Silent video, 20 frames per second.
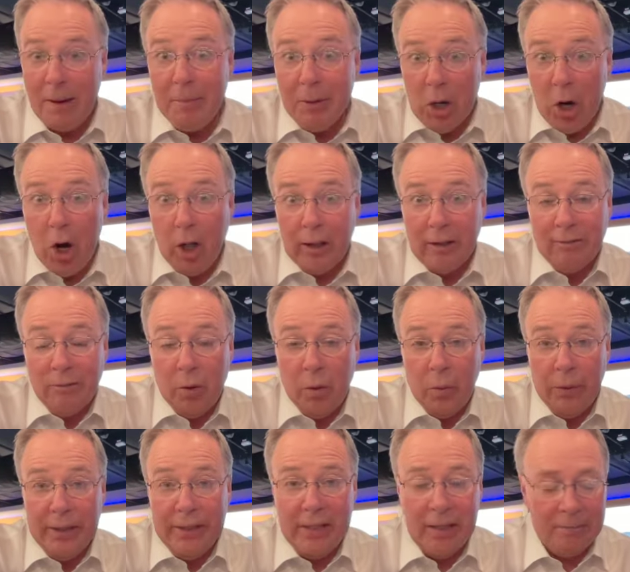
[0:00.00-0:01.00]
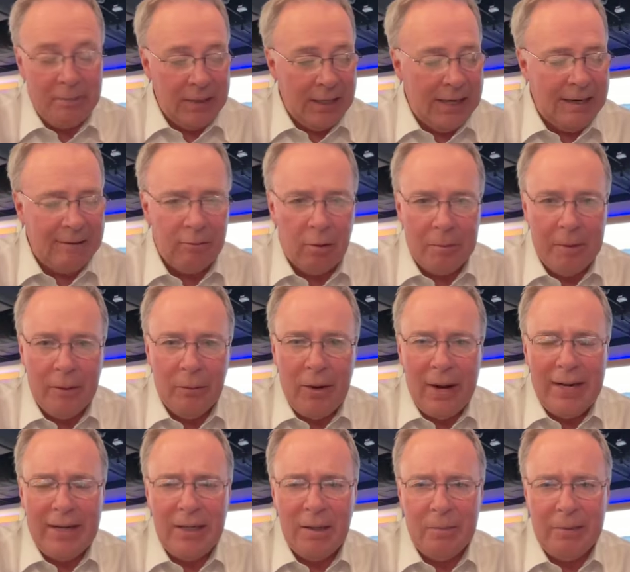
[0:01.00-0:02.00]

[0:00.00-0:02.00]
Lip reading: maybe all of what we end up getting, will be rain